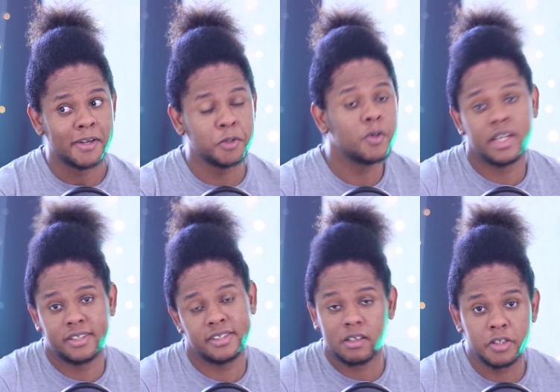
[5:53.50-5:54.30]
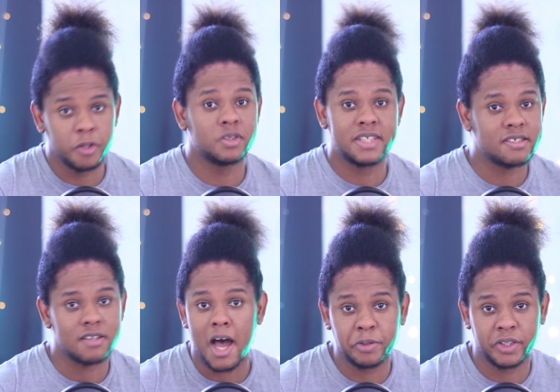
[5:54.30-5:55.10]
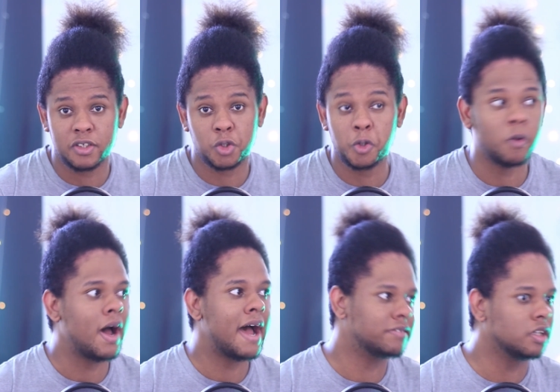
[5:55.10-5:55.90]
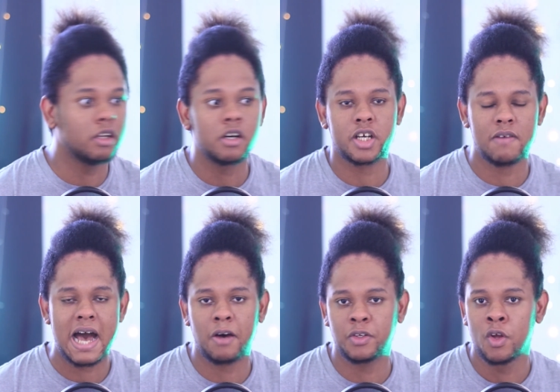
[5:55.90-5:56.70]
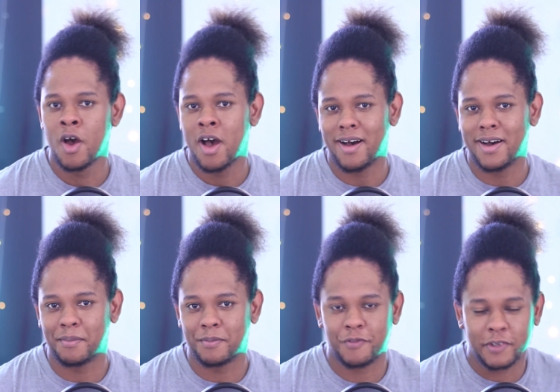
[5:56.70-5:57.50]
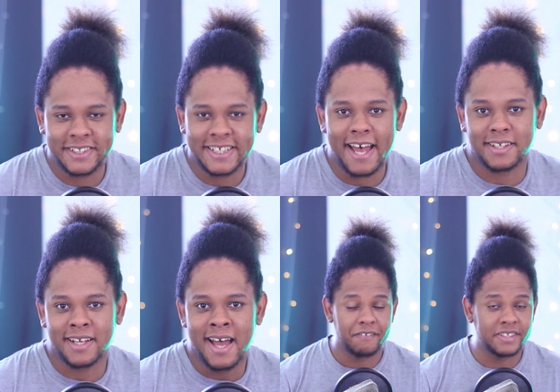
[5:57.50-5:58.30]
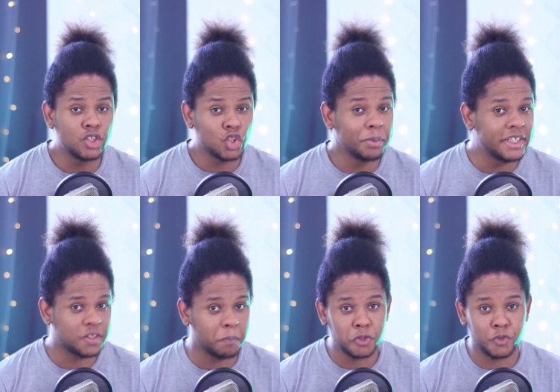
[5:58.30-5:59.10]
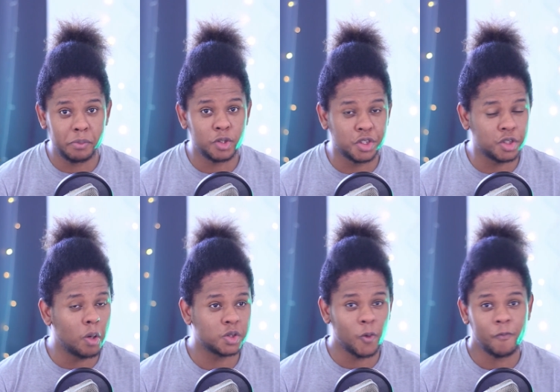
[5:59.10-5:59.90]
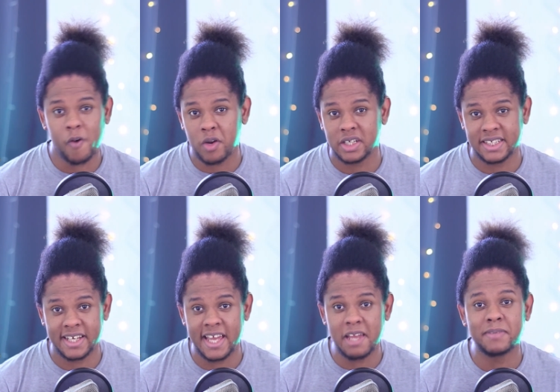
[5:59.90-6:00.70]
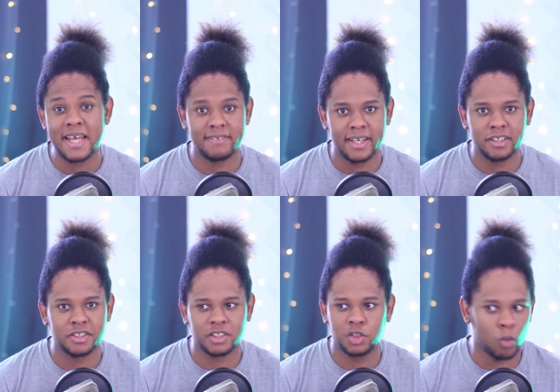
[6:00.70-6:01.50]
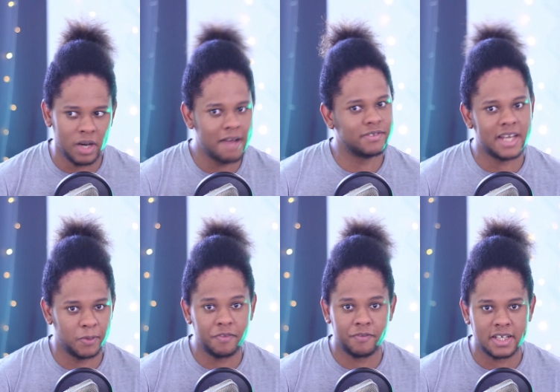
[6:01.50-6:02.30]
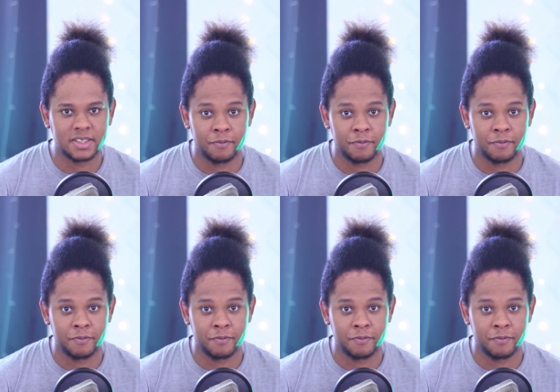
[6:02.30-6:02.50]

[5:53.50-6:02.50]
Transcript: you could still use this option so you don't have to look around uh, for chat I've seen so many small streamers so so focused in the game that they just don't have that reflex